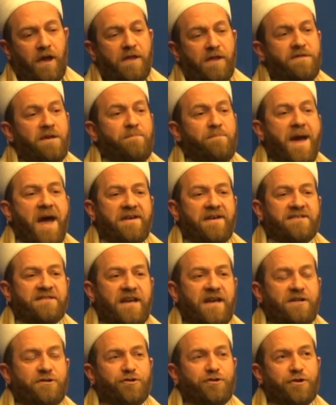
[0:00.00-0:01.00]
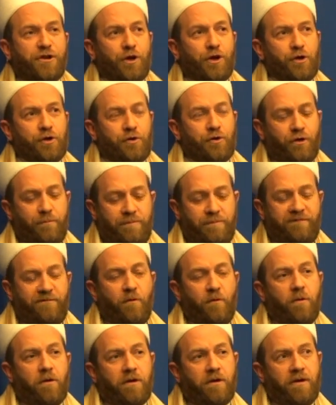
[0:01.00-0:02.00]
In the past century or
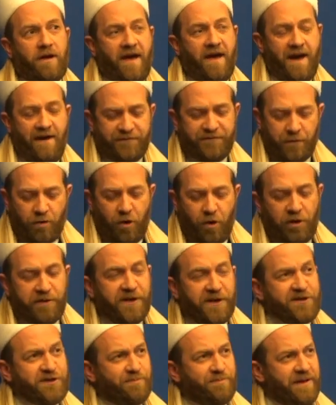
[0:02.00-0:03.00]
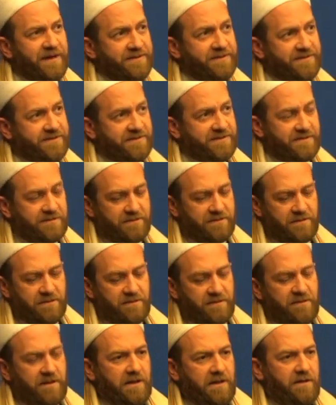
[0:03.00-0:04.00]
before, after all these splits,
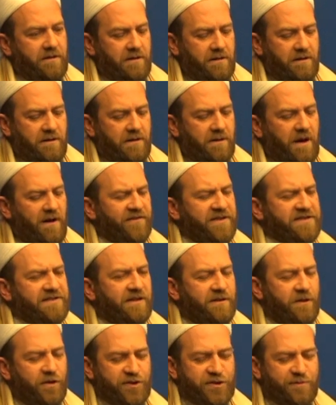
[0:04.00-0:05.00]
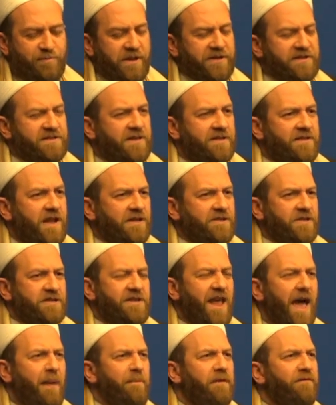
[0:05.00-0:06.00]
obviously those splits did not
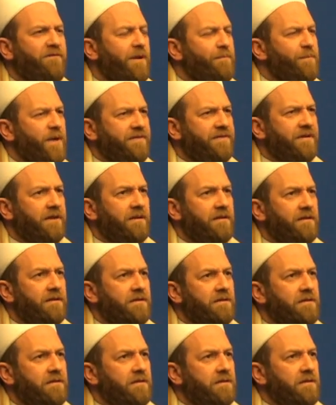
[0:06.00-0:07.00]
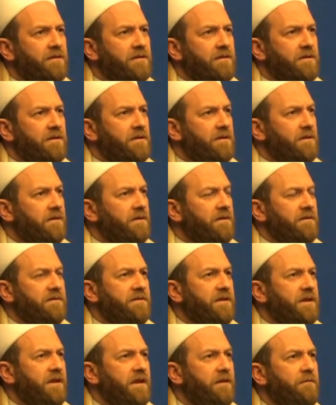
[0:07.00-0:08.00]
just happen from nothing.
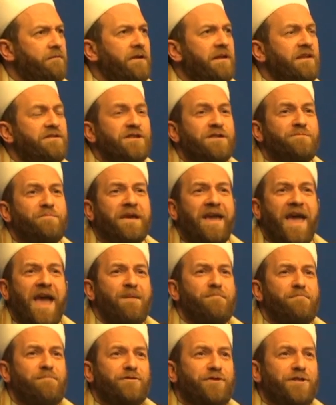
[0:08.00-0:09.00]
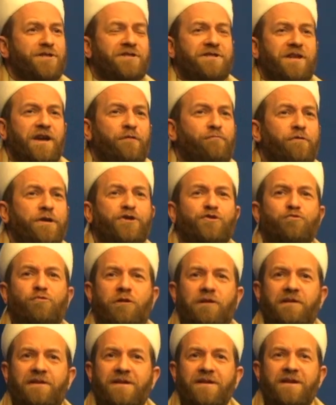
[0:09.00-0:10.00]
The religion became just a
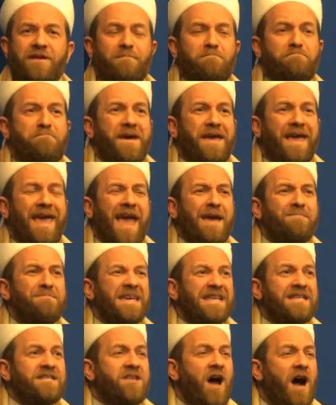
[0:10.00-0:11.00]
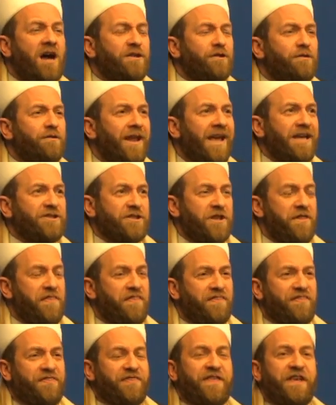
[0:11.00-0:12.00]
ritual, became indoctrination,
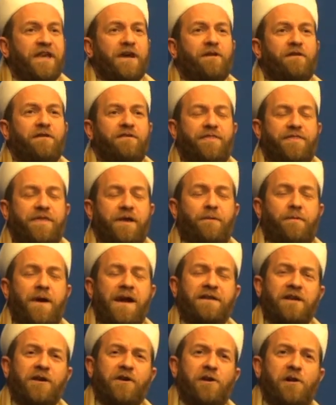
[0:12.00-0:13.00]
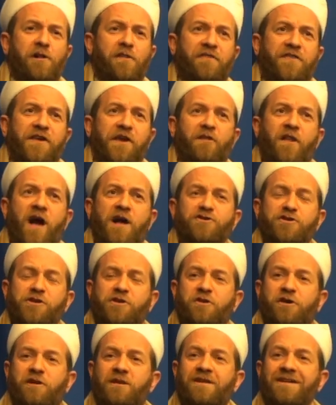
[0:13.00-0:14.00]
theoretical,
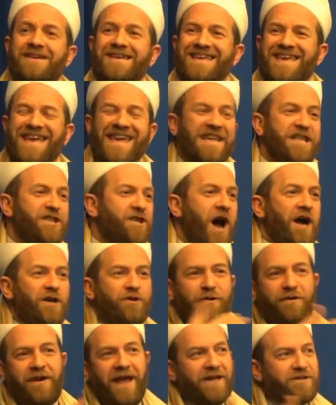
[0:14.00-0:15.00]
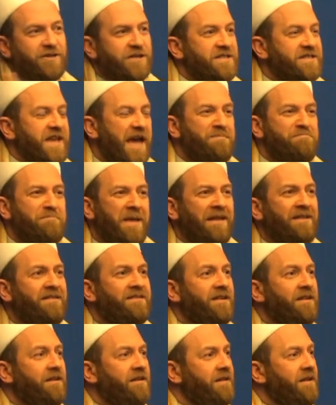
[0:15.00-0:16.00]
theological indoctrinations, and
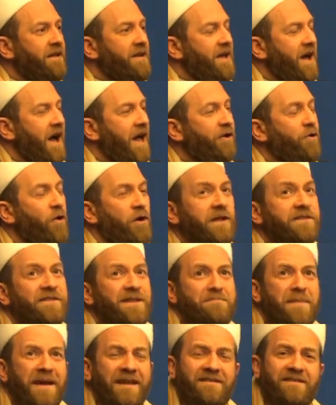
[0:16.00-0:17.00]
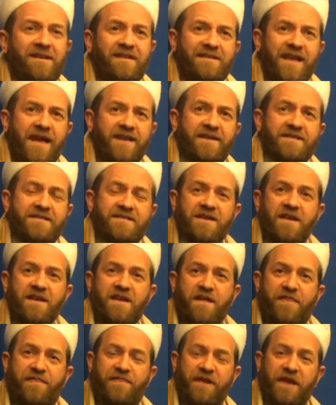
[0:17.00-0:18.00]
mental, I call it the mental tennis,
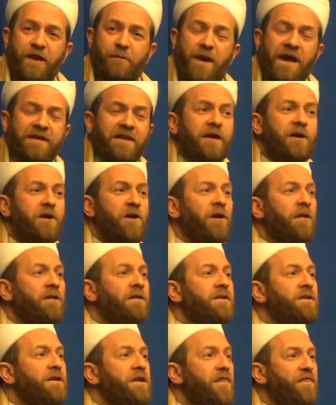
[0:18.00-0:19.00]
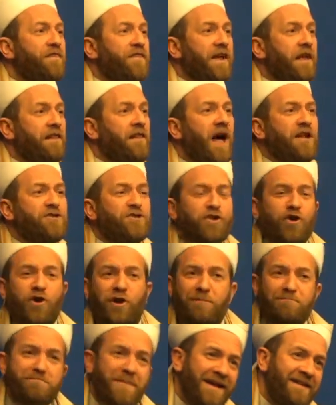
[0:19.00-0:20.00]
theoretical,
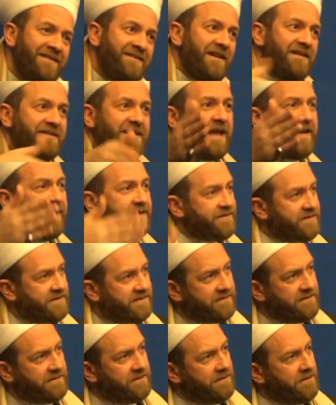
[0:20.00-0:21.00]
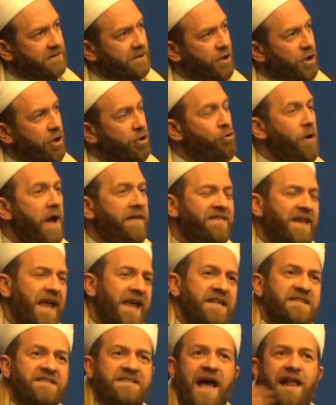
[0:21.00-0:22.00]
theological, mental tennis. Who
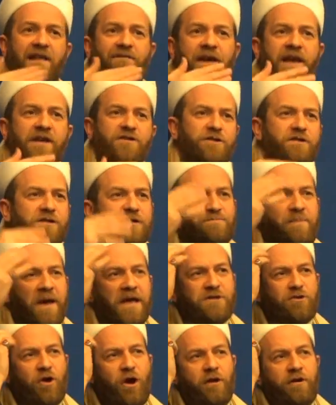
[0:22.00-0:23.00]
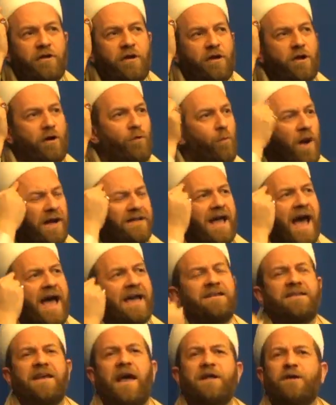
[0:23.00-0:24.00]
attains salvation is based on what
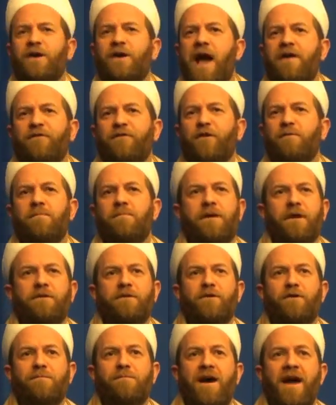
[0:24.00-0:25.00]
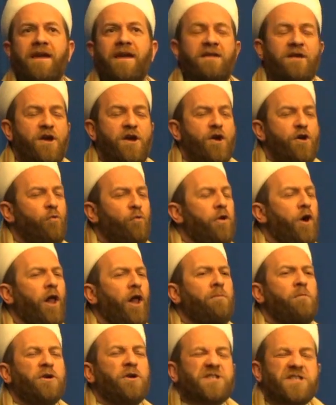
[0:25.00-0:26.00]
idea do you have in your mind. We
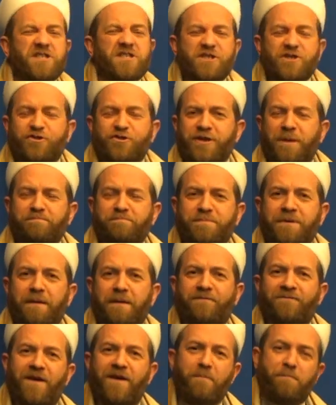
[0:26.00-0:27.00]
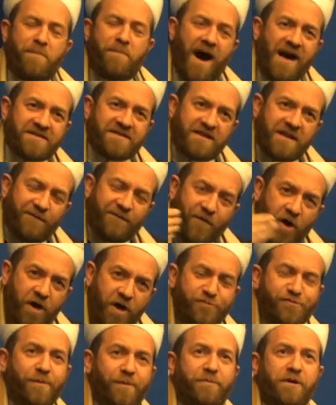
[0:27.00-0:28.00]
almost stripped it from positive
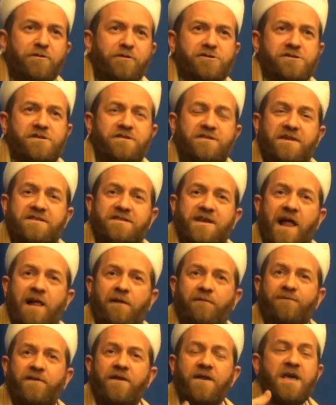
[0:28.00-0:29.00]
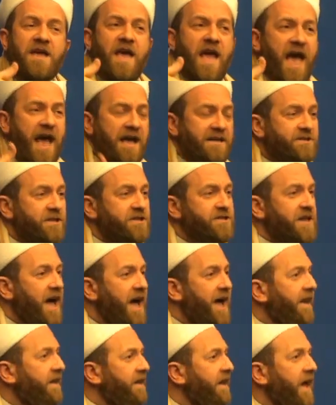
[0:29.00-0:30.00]
contribution to self and
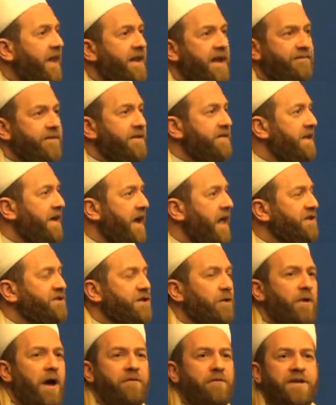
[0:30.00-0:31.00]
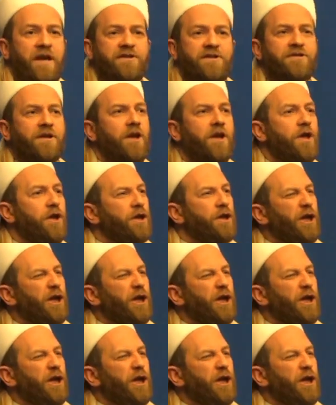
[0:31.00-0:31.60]
society and everything else around us.